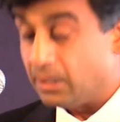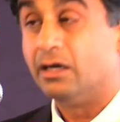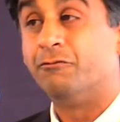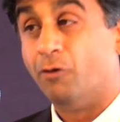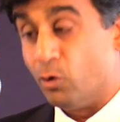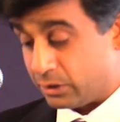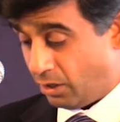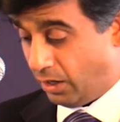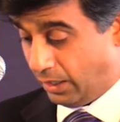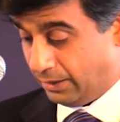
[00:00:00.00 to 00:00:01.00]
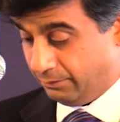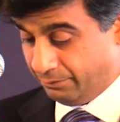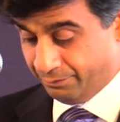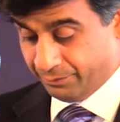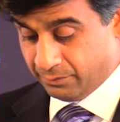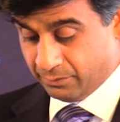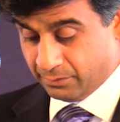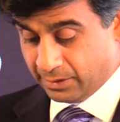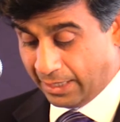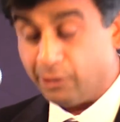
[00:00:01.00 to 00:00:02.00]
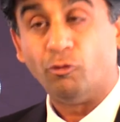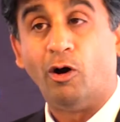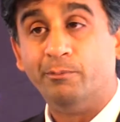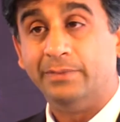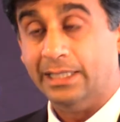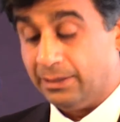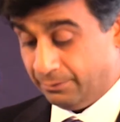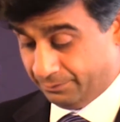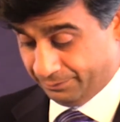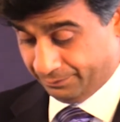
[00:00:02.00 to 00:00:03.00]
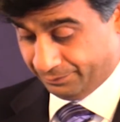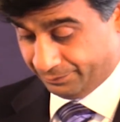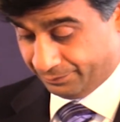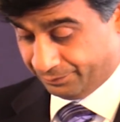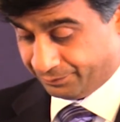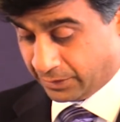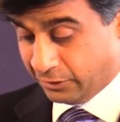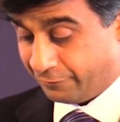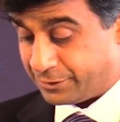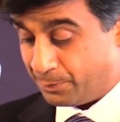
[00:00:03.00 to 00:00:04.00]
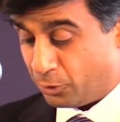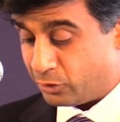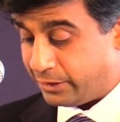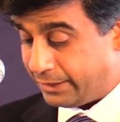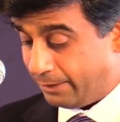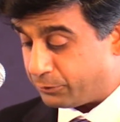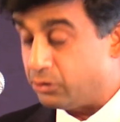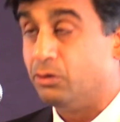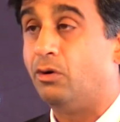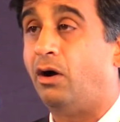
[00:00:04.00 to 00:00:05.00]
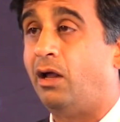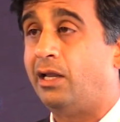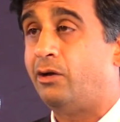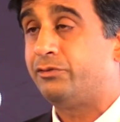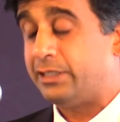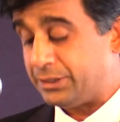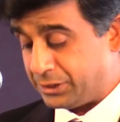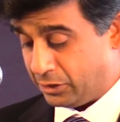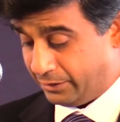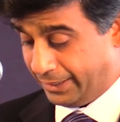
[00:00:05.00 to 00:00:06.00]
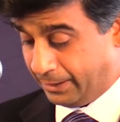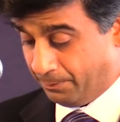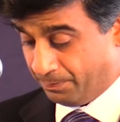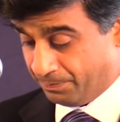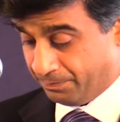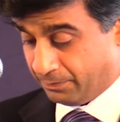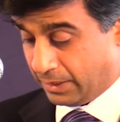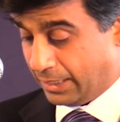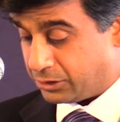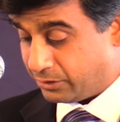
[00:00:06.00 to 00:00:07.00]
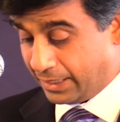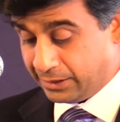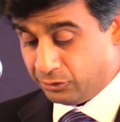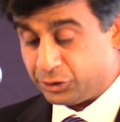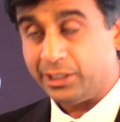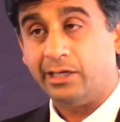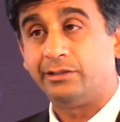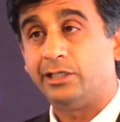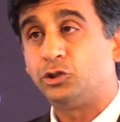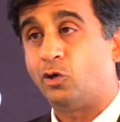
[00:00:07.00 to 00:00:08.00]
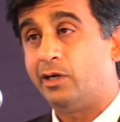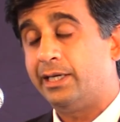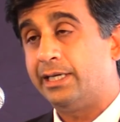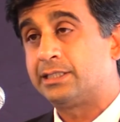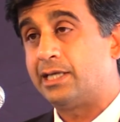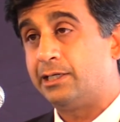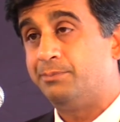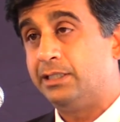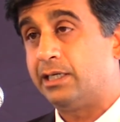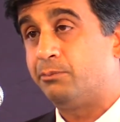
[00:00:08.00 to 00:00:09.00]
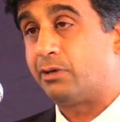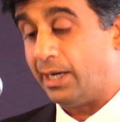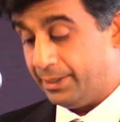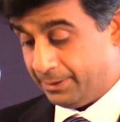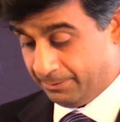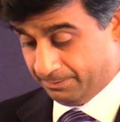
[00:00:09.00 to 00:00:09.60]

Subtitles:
a phone call, and a warm meal. You have supported them through all of this journey, and today you share their joy, excitement, and pride.